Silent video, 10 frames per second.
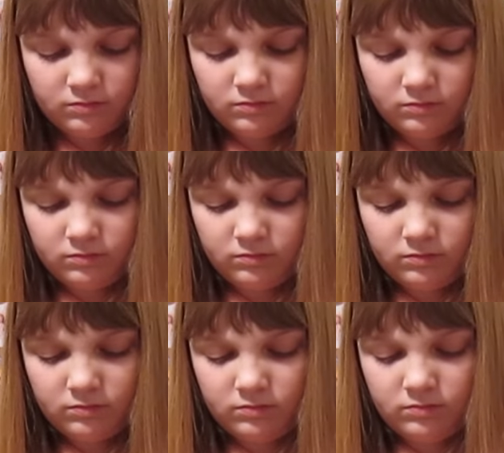
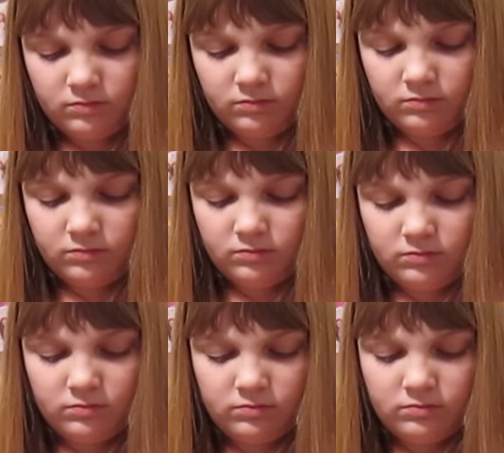
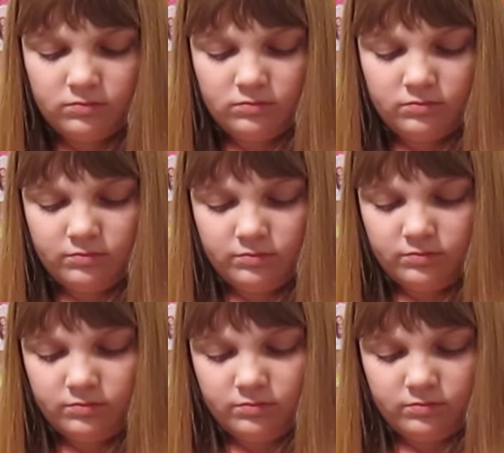
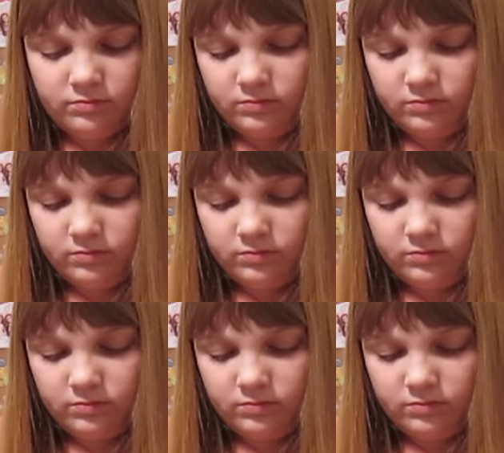[no speech]